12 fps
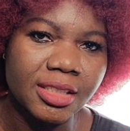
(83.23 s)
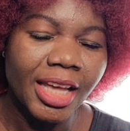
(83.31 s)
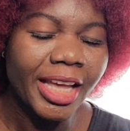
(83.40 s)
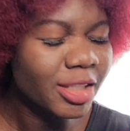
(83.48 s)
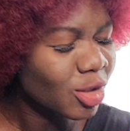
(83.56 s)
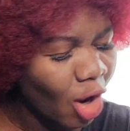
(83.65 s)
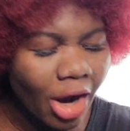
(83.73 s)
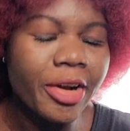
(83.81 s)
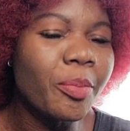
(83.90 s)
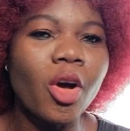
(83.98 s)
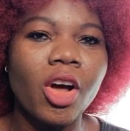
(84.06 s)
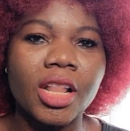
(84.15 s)
It's
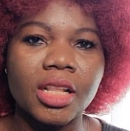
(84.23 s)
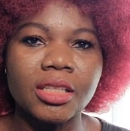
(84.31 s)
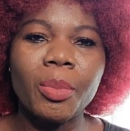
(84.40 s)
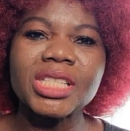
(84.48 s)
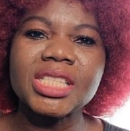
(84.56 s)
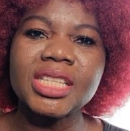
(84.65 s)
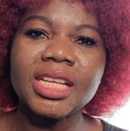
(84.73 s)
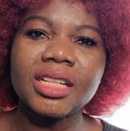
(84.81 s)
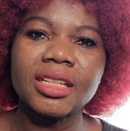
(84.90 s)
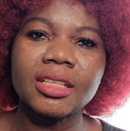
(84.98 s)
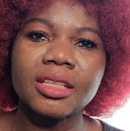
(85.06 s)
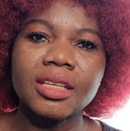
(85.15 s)
horrible, but
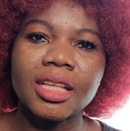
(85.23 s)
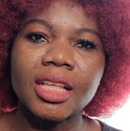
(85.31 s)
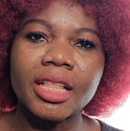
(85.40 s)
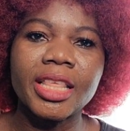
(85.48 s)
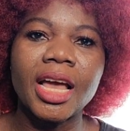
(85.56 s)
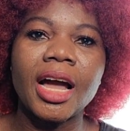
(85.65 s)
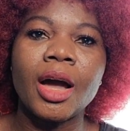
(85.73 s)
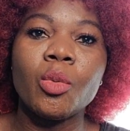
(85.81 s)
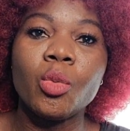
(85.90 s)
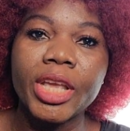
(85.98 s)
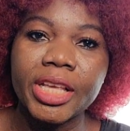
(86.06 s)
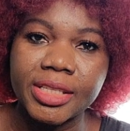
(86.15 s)
still, there are
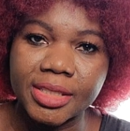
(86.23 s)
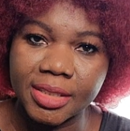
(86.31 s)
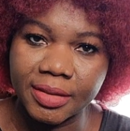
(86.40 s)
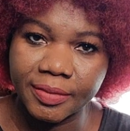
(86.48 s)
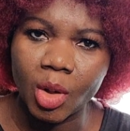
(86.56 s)
ways.